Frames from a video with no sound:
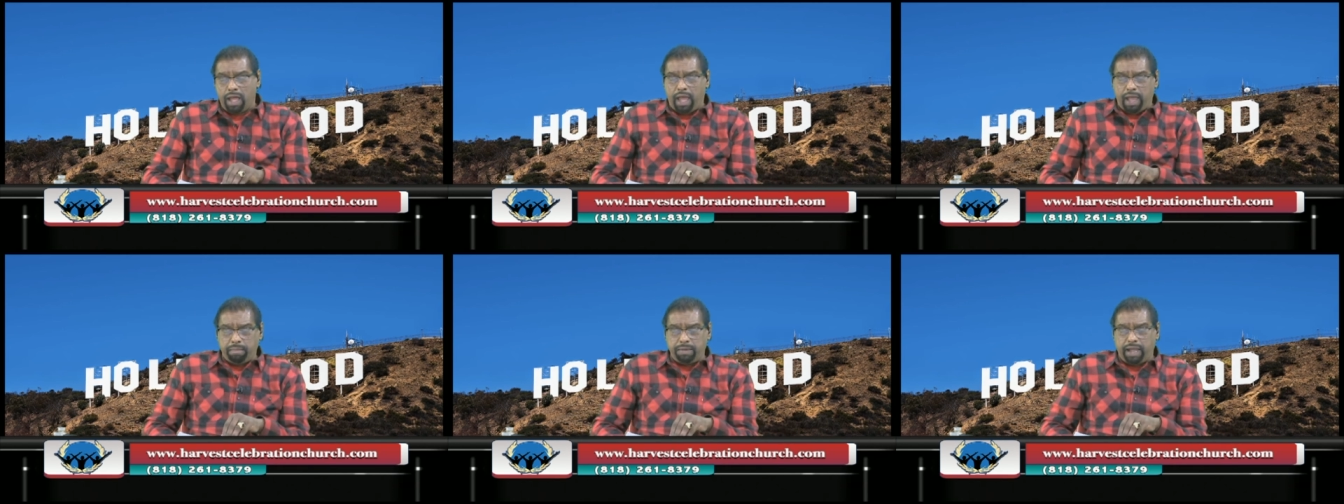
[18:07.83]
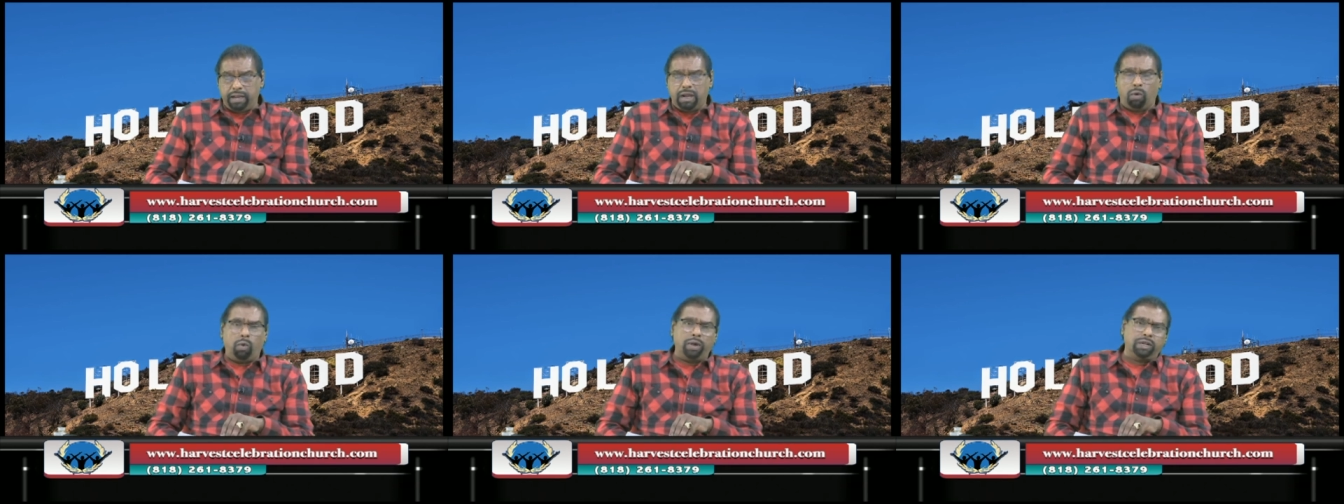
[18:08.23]

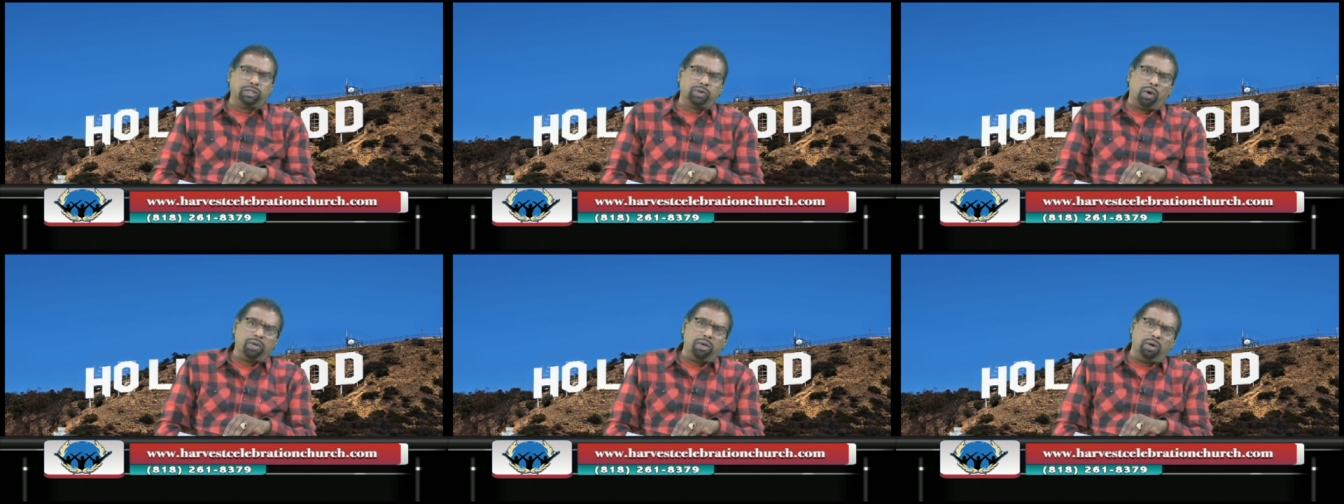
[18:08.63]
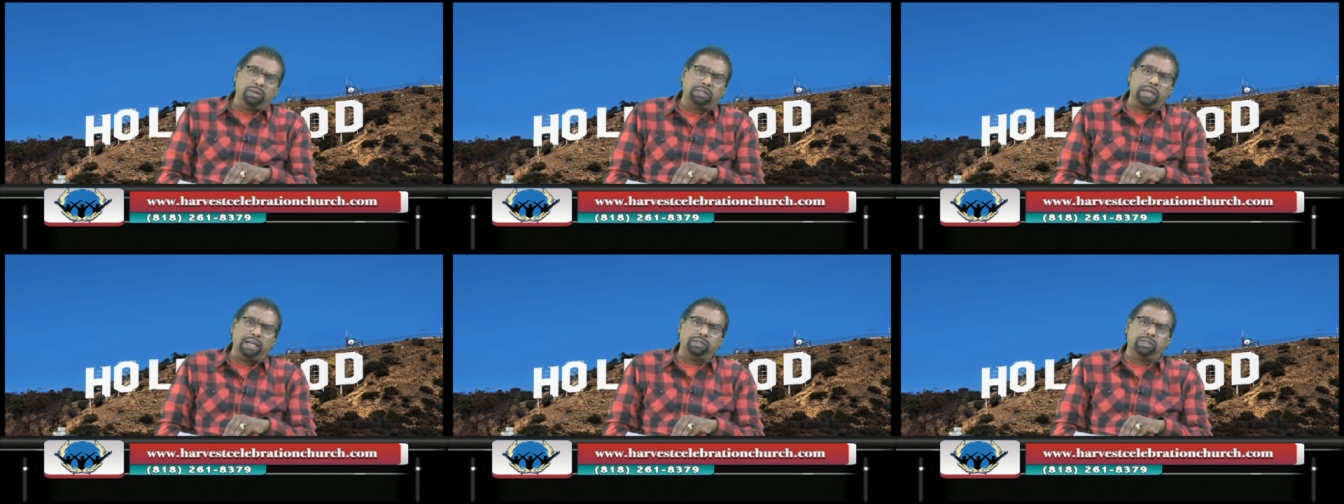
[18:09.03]
amen, I want to draw your
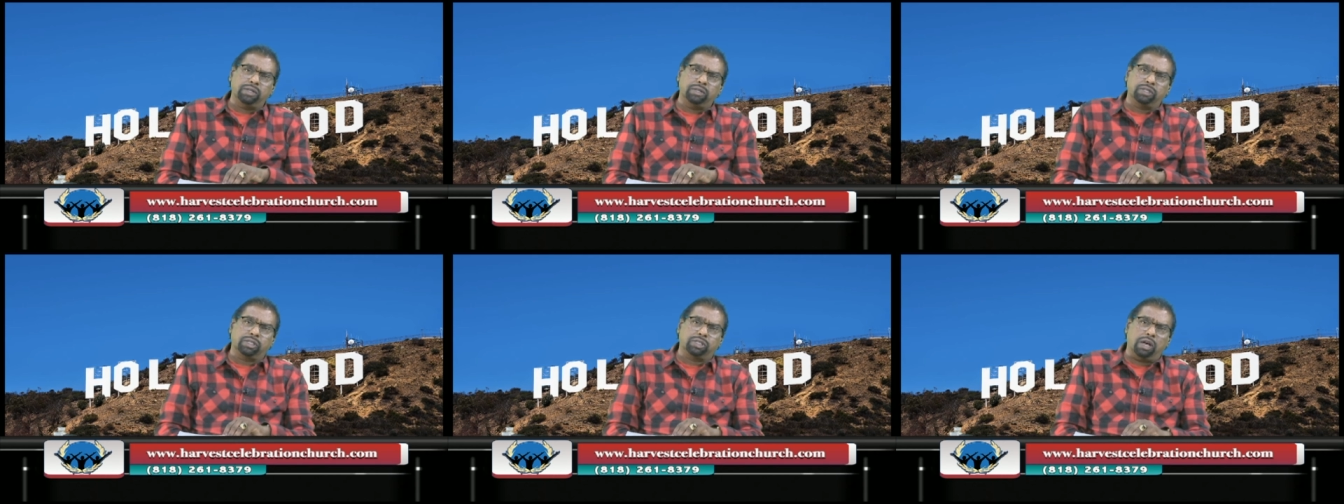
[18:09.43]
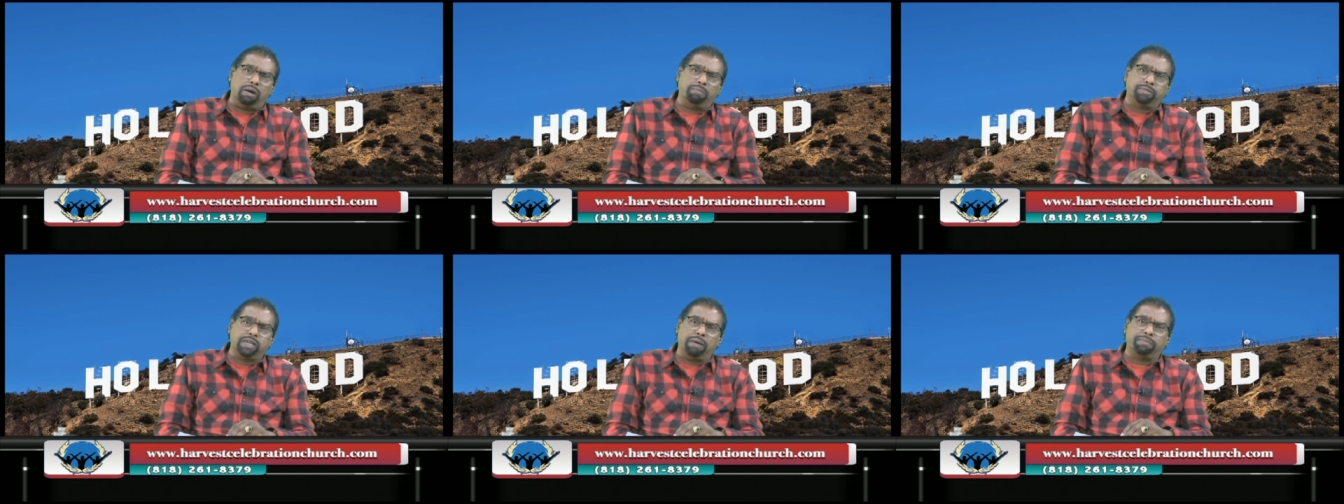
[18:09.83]
attention to
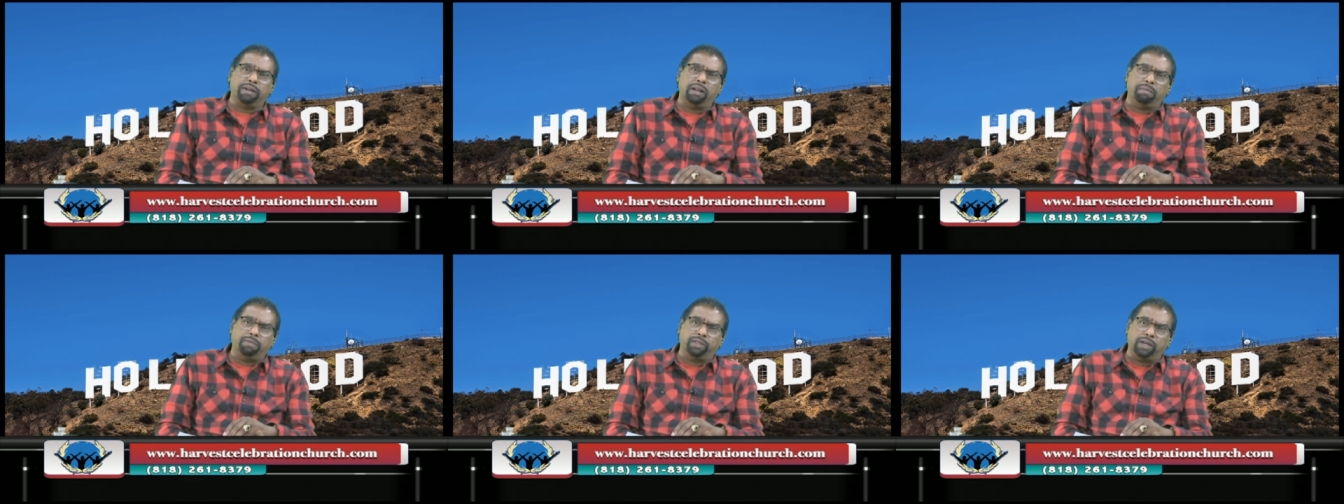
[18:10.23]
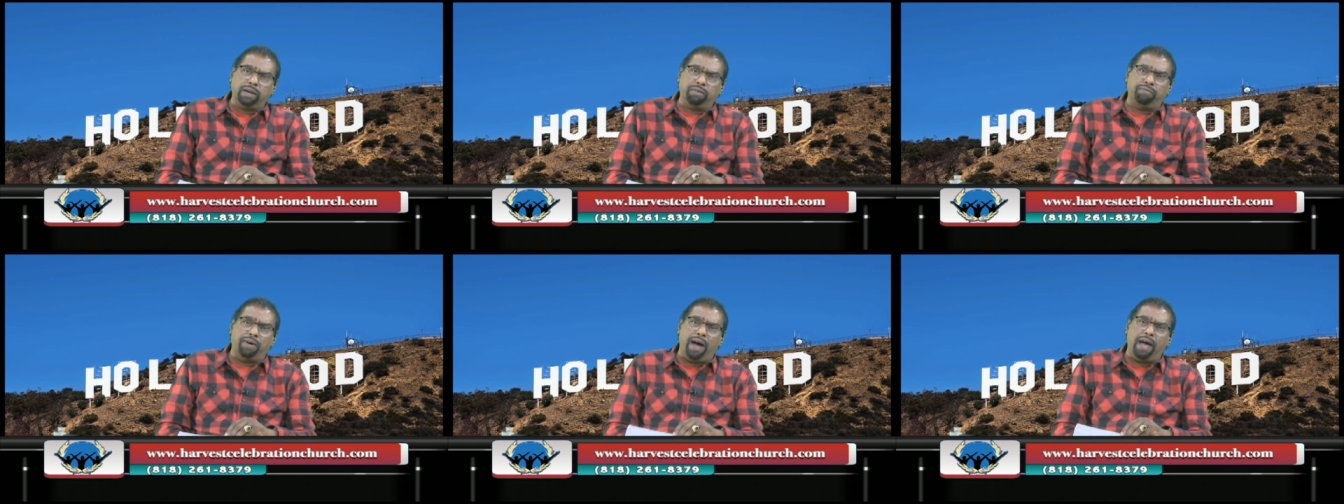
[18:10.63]
Psalm chapter number
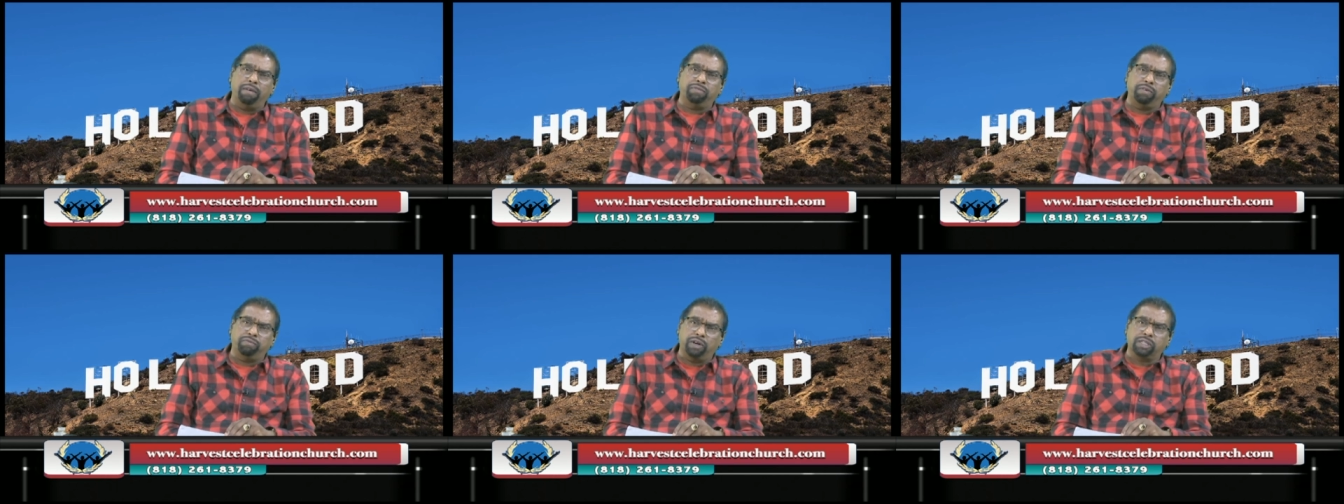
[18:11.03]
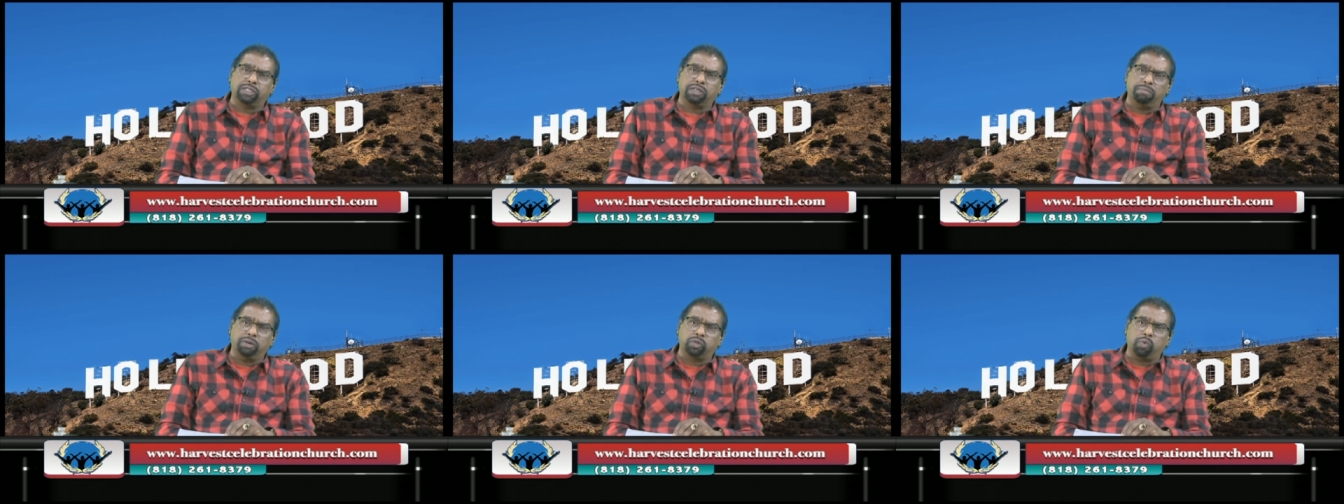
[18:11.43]
35 and
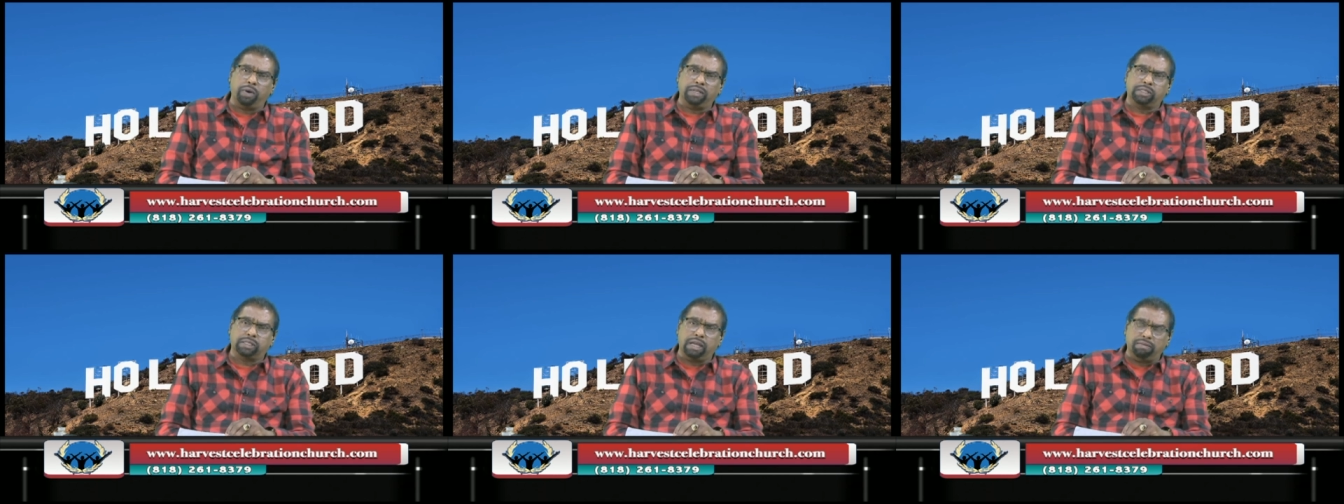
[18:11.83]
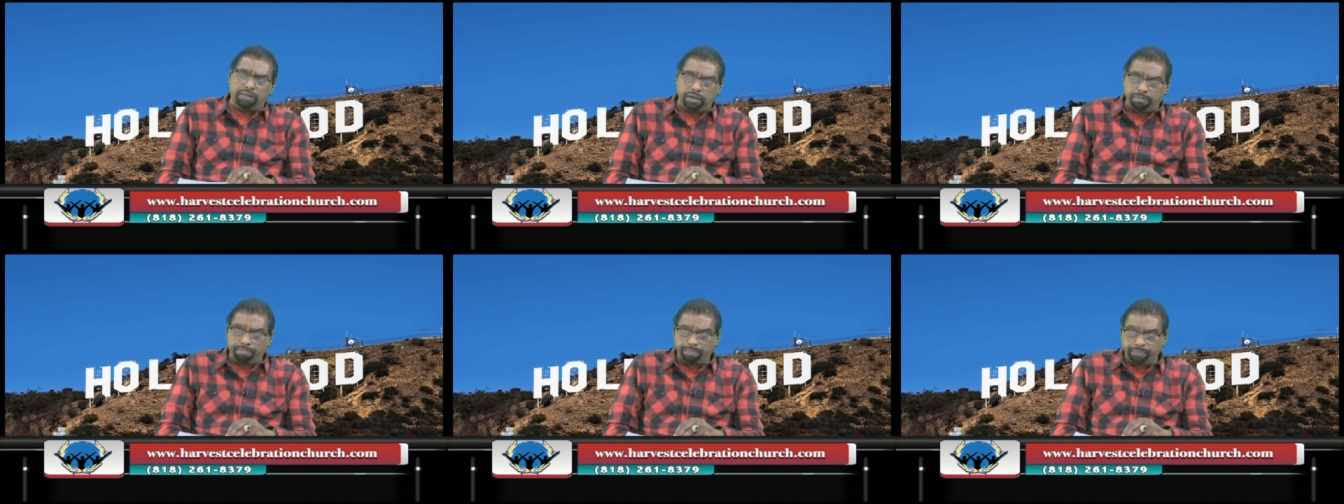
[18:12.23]
verse number 27.